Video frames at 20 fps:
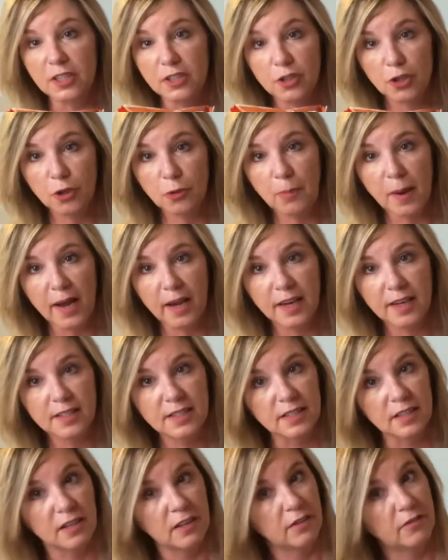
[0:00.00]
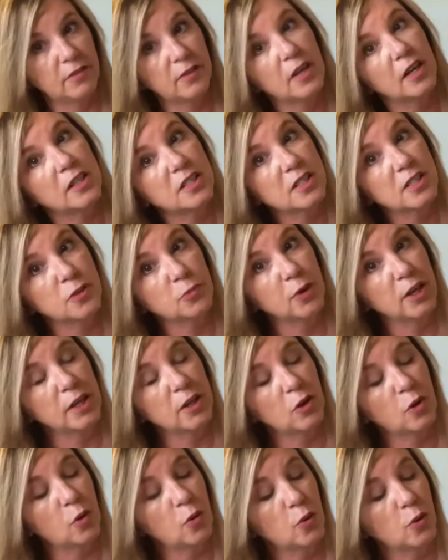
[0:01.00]
two bags of sweet
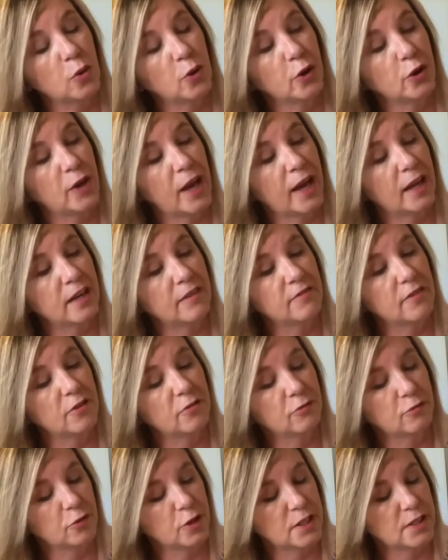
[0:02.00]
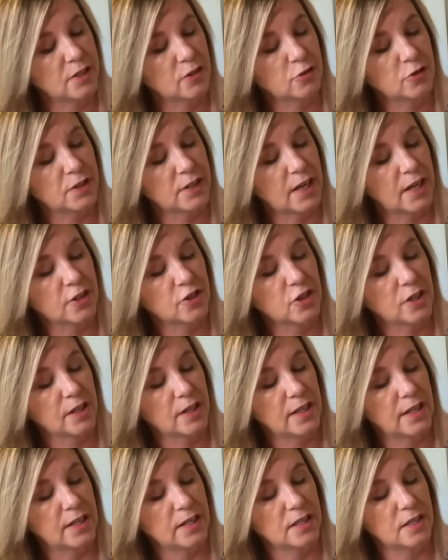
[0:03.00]
corn out of the freezer section.
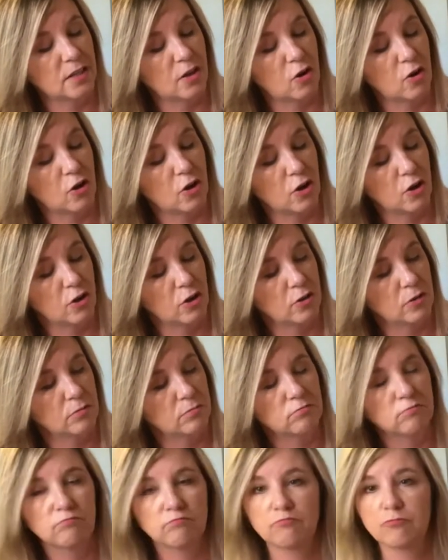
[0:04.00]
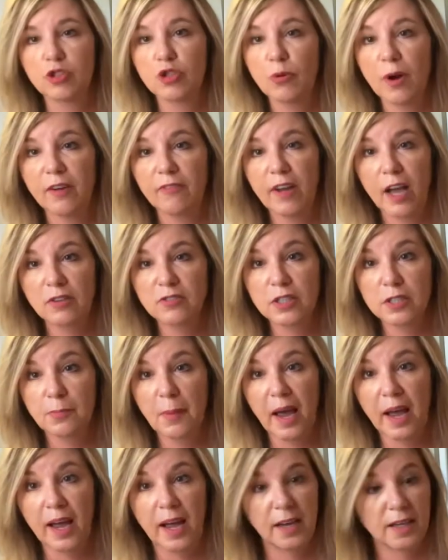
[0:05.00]
These are 12 ounce
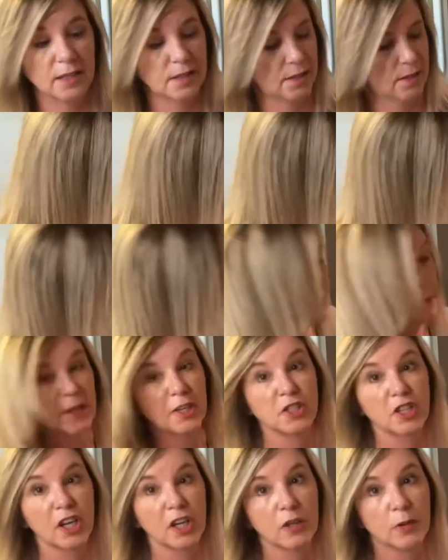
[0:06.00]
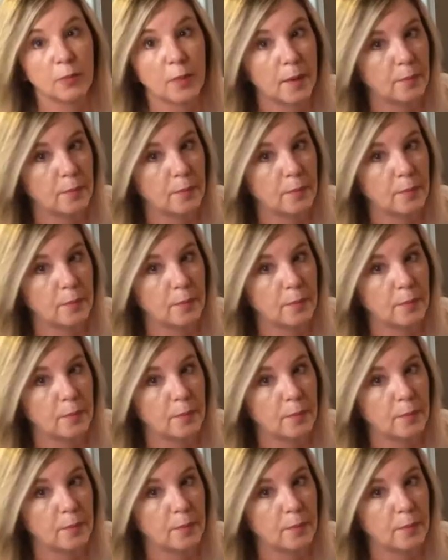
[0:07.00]
bags. Let me check on my